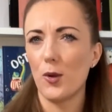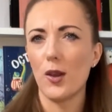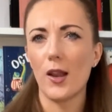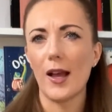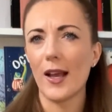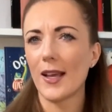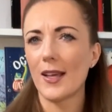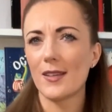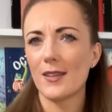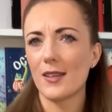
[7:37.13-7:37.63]

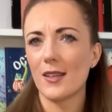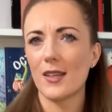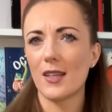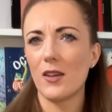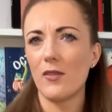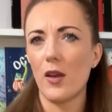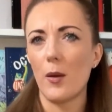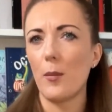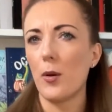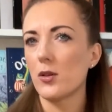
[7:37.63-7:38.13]
like
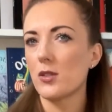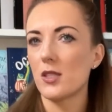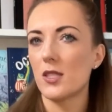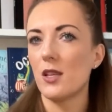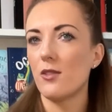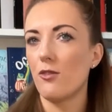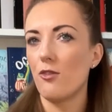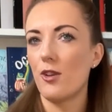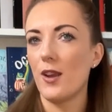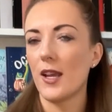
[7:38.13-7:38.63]
give it a
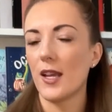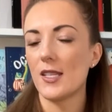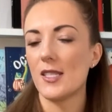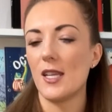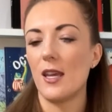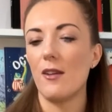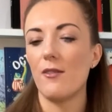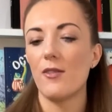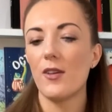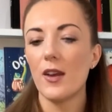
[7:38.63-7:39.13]
positive or a
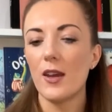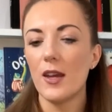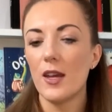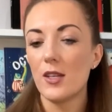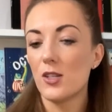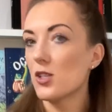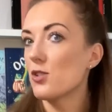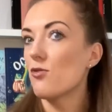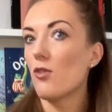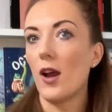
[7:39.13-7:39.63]
negative,
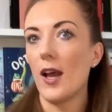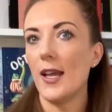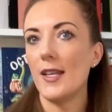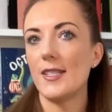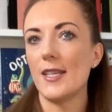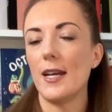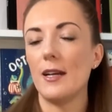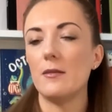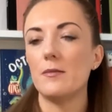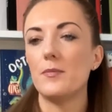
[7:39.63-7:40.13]
just write it
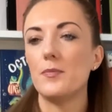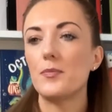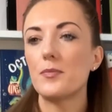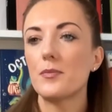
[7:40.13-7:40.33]
down.